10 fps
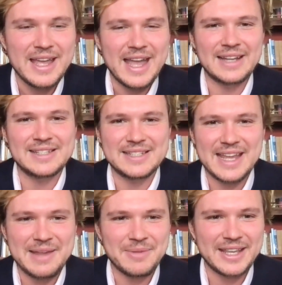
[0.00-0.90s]
And
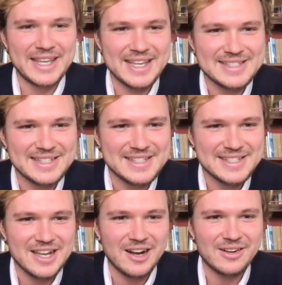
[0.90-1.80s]
today, my guest is
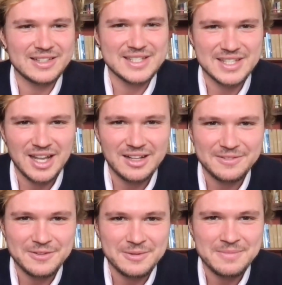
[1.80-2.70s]
Karel Sal
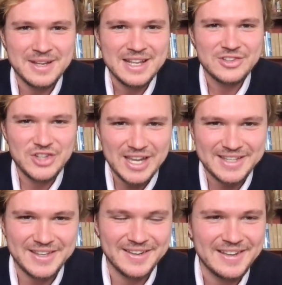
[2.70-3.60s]
from
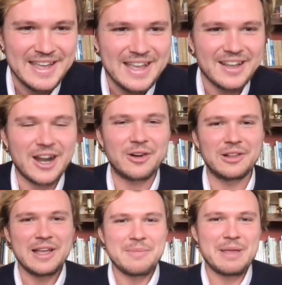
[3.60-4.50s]
Czechia.
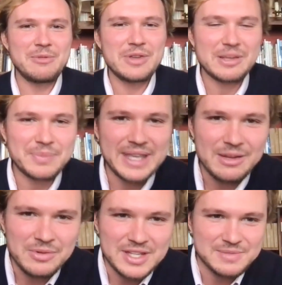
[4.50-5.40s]
Karel, maybe we could
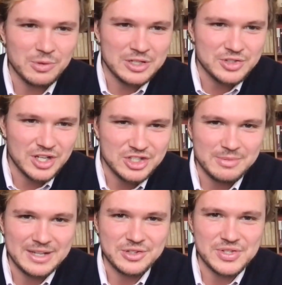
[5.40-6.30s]
begin with a small introduction
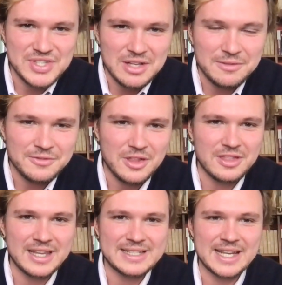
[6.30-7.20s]
about yourself, the
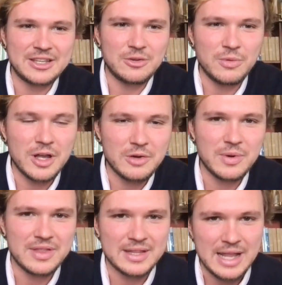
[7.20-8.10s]
think tank you work
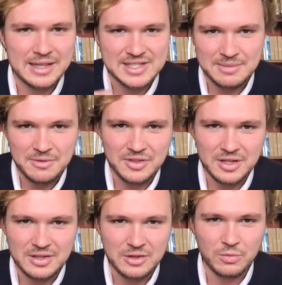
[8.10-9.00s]
with, and some of
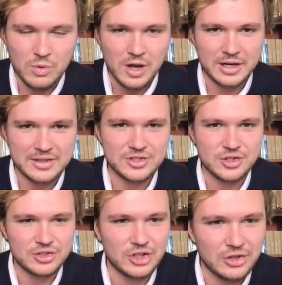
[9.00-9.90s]
the work that
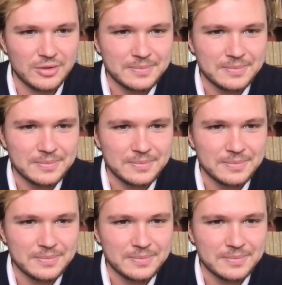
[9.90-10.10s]
you do.